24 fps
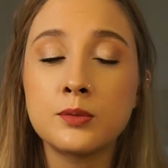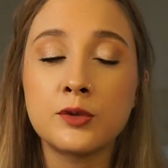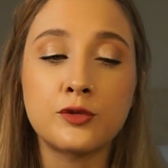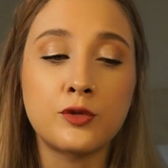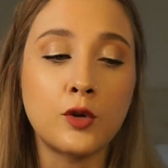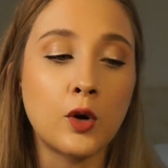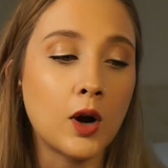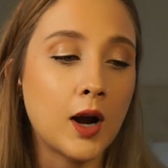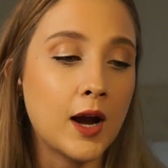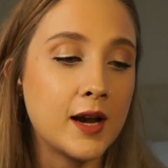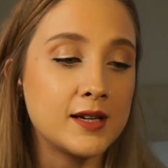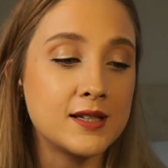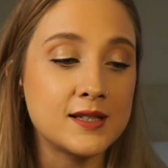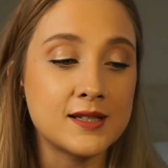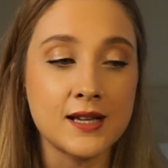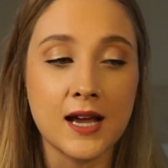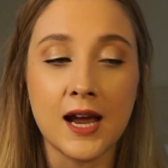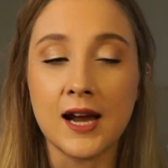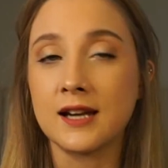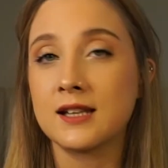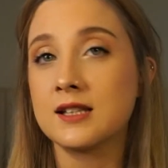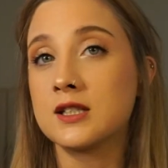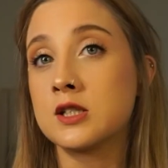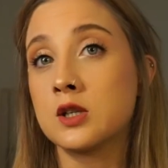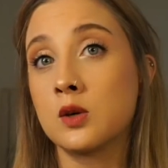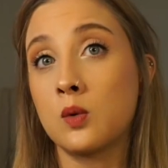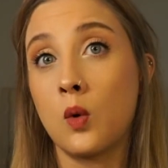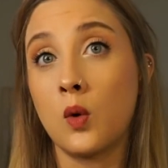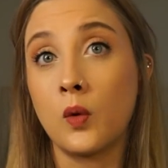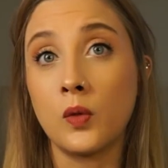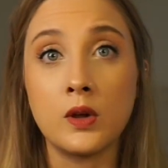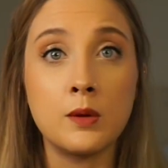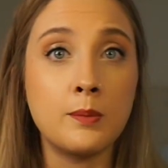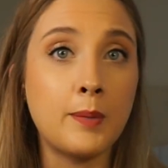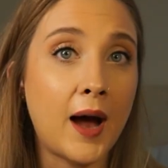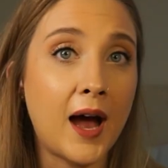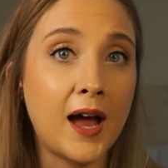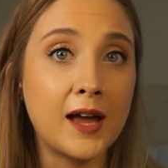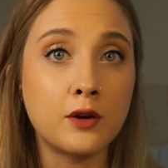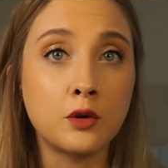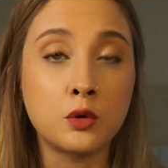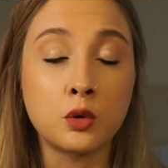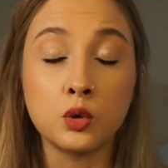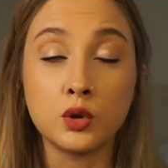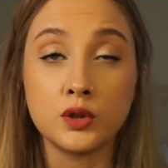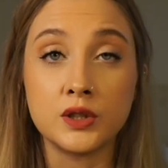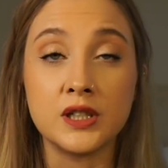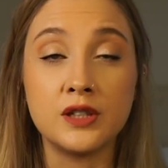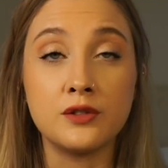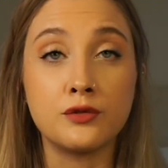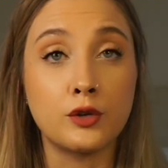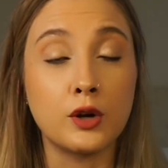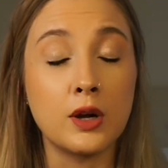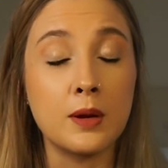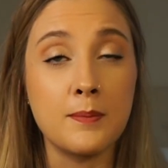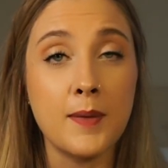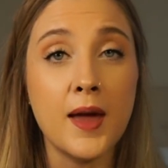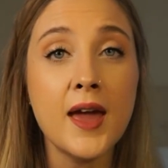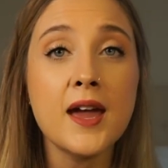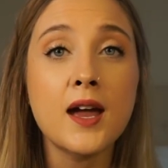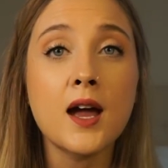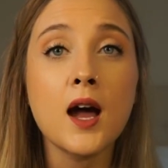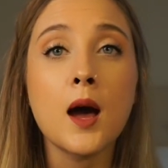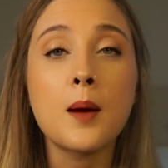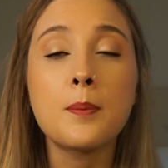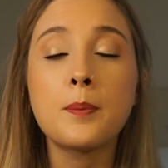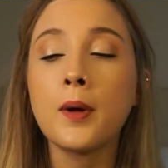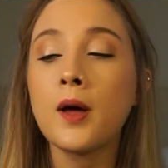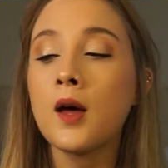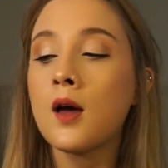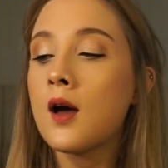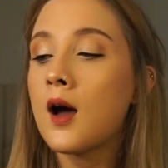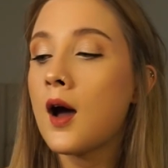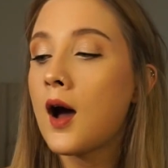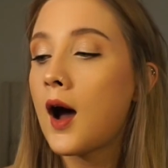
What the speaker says: before I decided to only buy cruelty-free makeup.